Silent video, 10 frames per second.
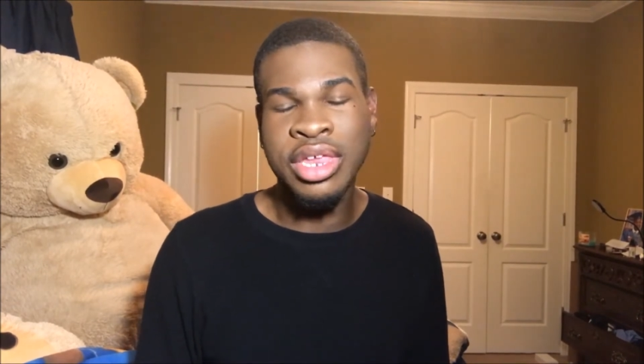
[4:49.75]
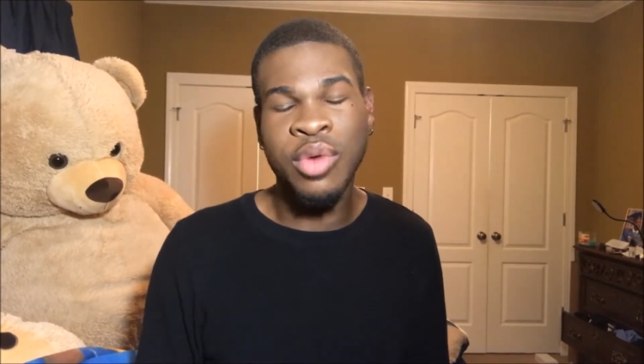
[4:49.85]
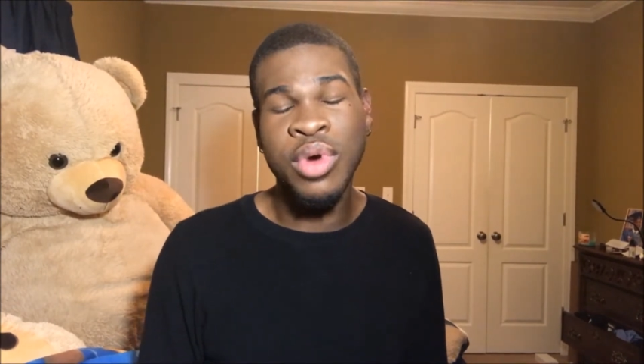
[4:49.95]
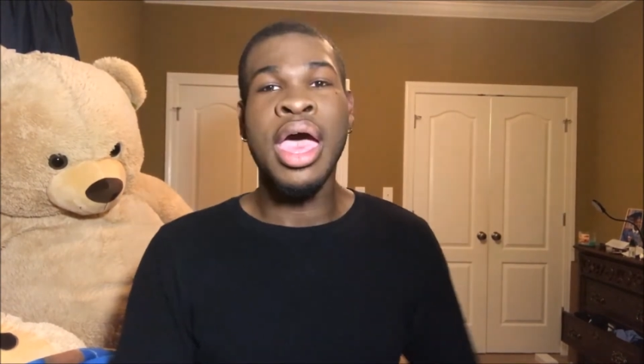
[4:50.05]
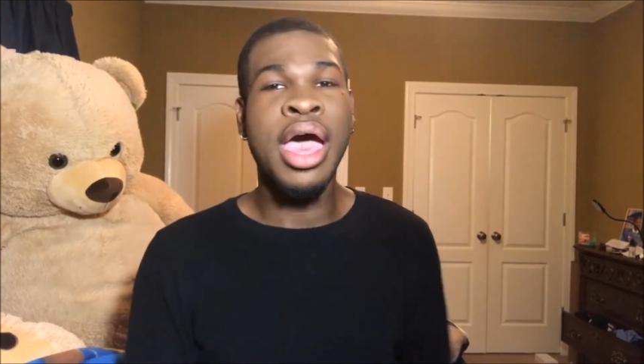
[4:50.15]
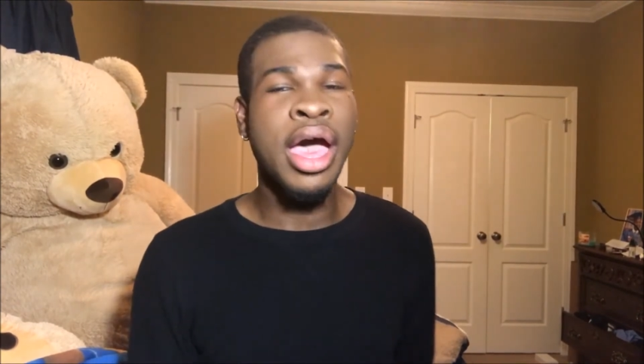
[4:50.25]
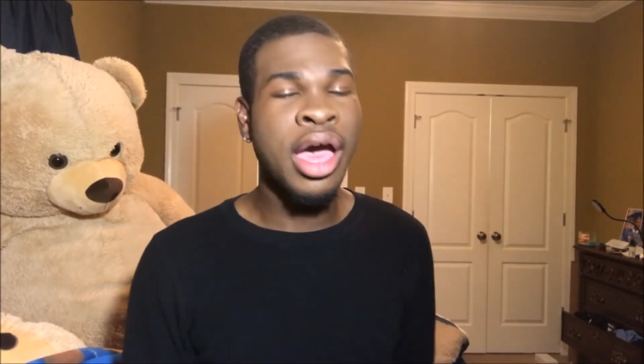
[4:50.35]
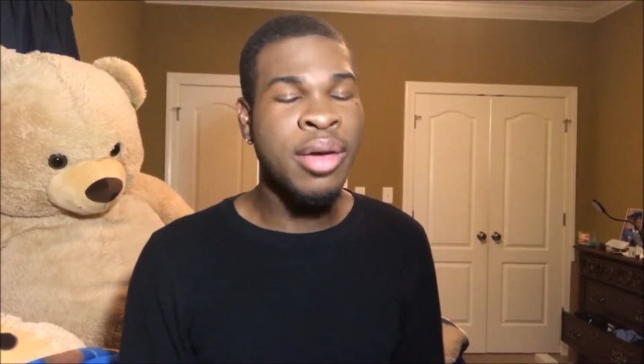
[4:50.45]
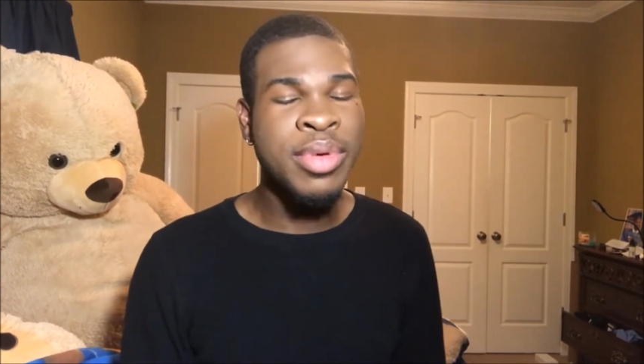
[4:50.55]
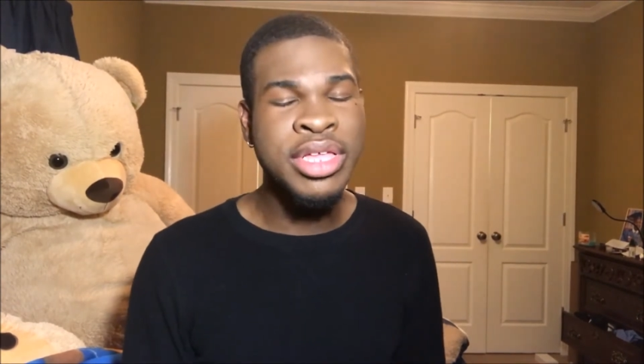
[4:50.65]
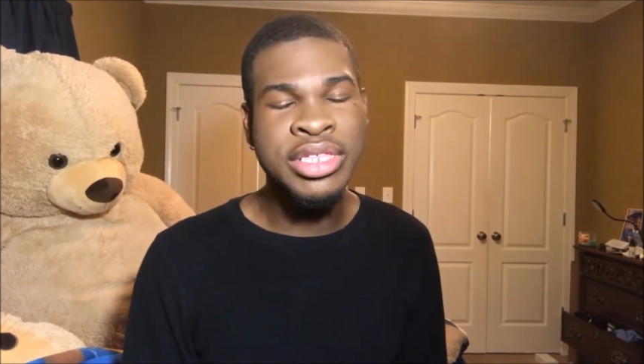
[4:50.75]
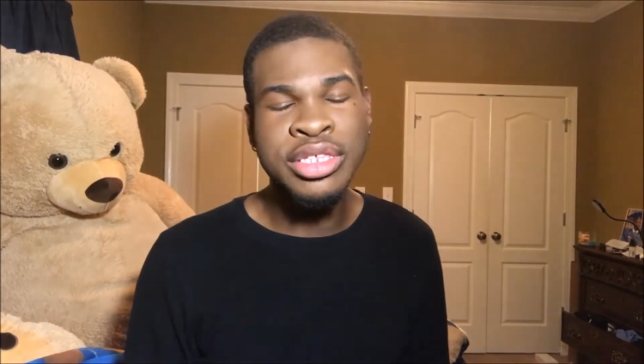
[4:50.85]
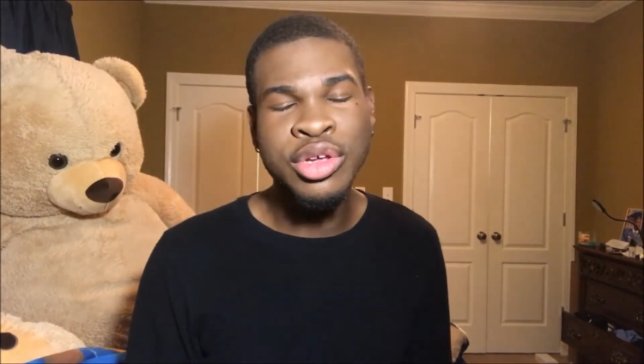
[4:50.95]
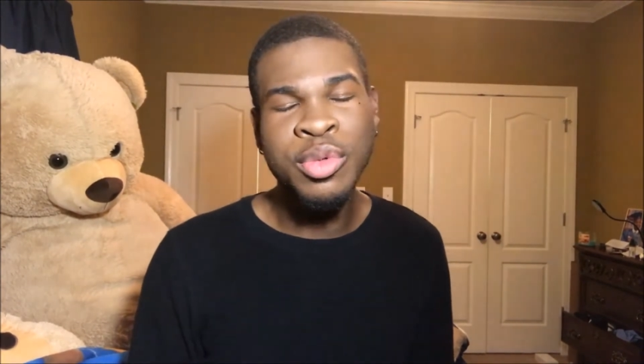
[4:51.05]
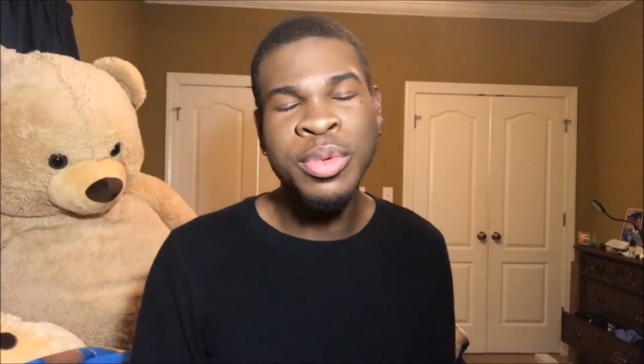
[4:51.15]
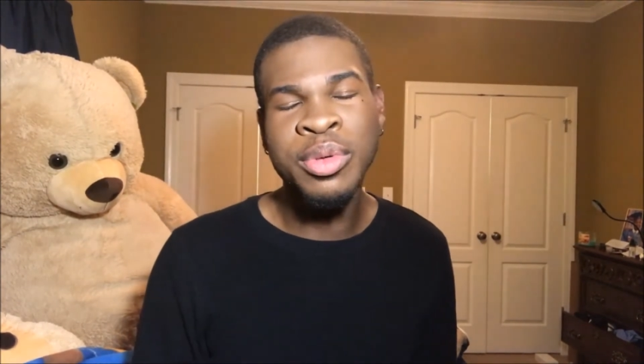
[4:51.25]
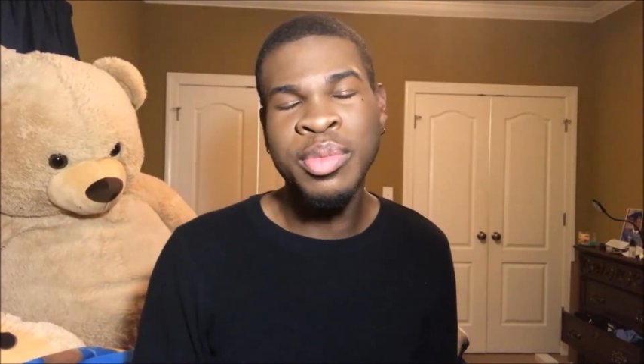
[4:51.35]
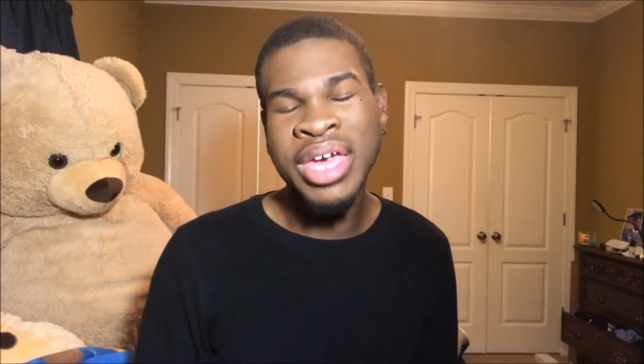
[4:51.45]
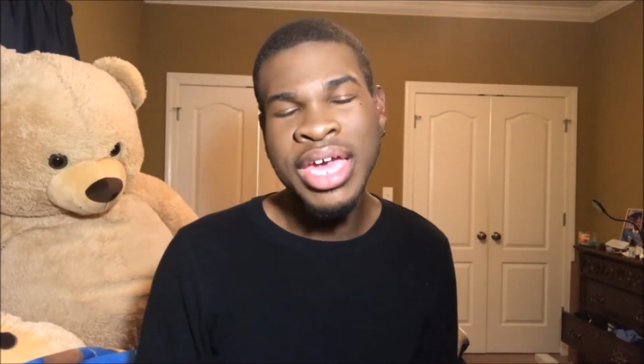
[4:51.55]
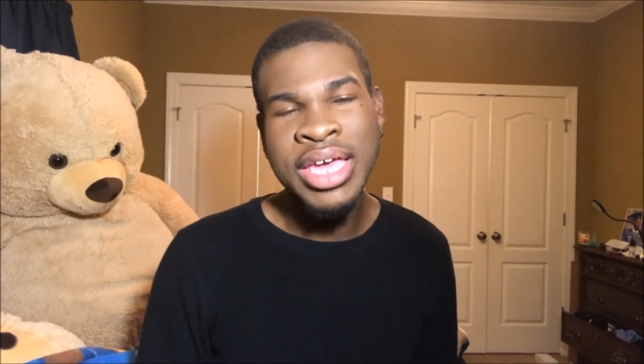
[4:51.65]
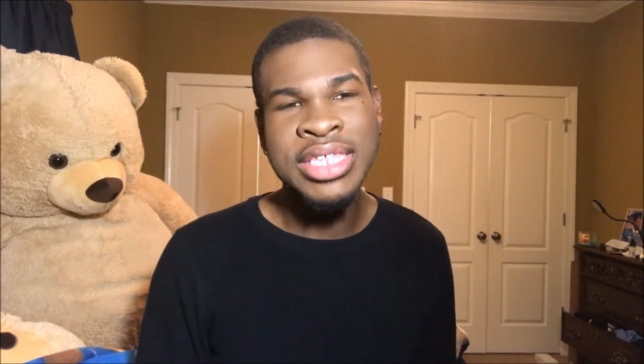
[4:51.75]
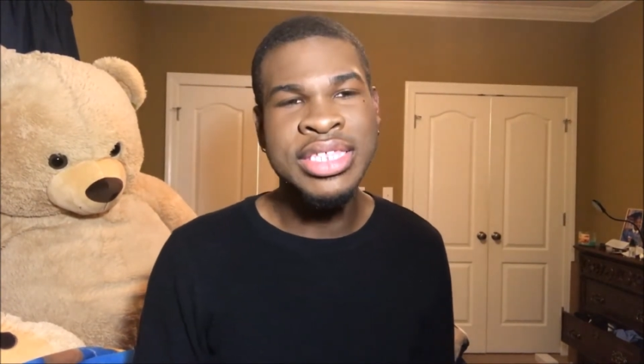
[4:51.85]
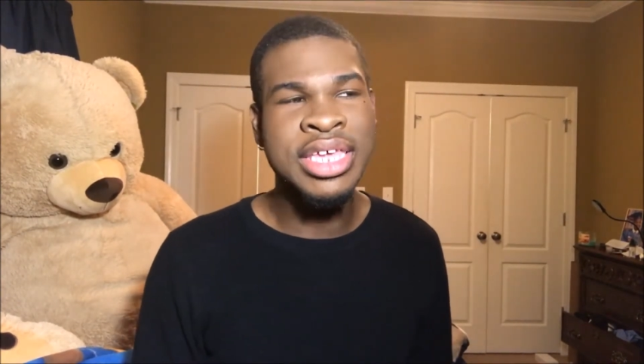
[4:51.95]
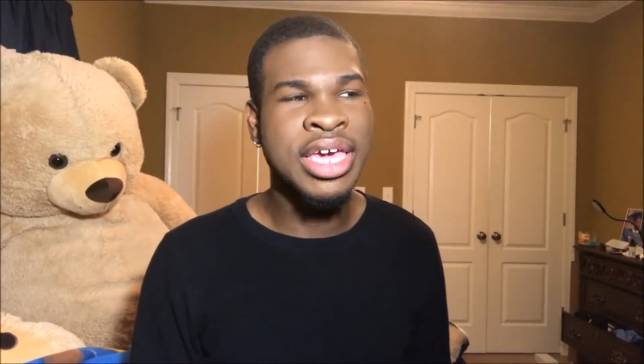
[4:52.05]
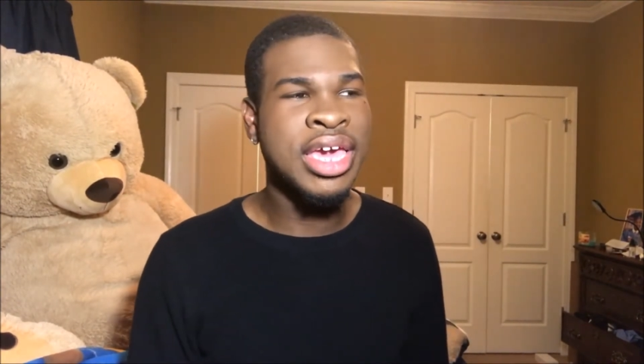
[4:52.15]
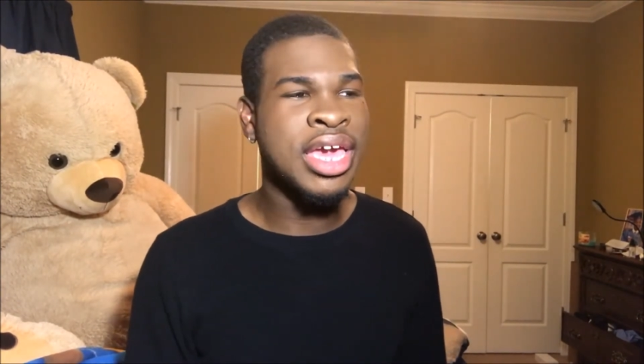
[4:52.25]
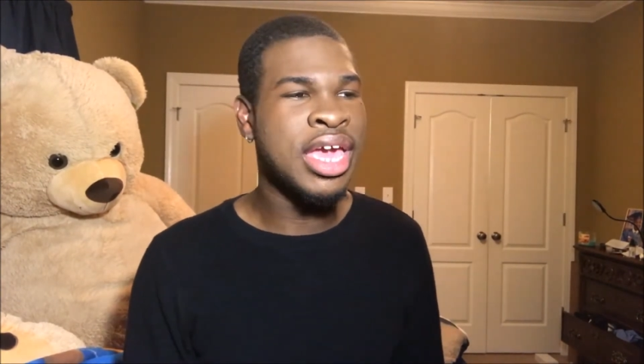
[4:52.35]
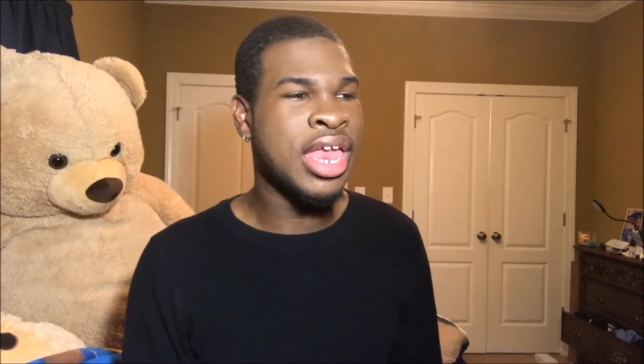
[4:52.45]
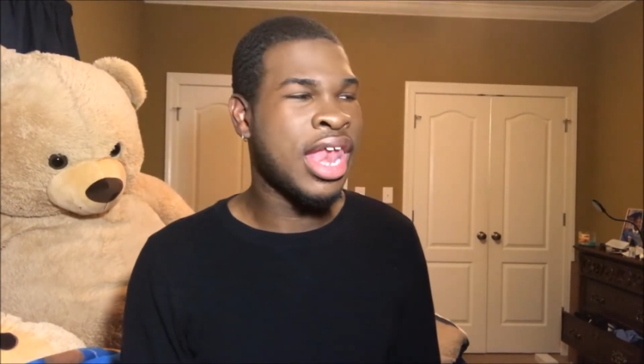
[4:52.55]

Like, I've been super busy,